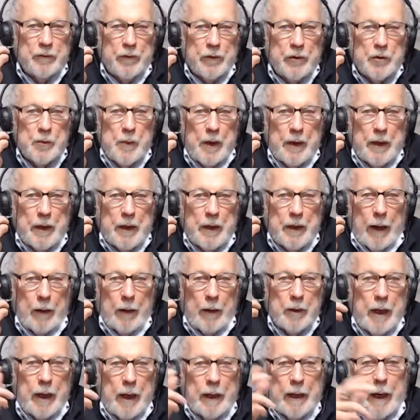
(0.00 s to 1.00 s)
for speaking
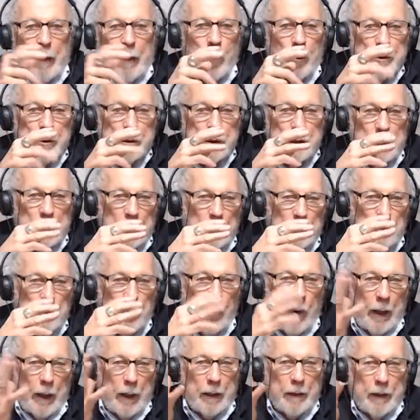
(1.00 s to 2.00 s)
out. Yet I wasn't going to
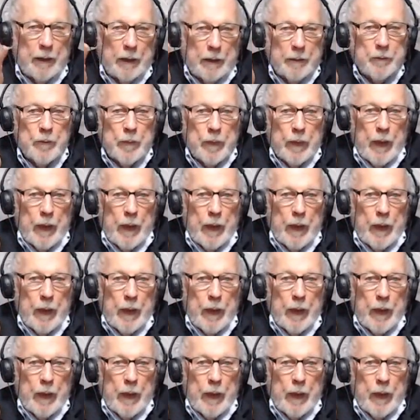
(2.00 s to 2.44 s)
do anything.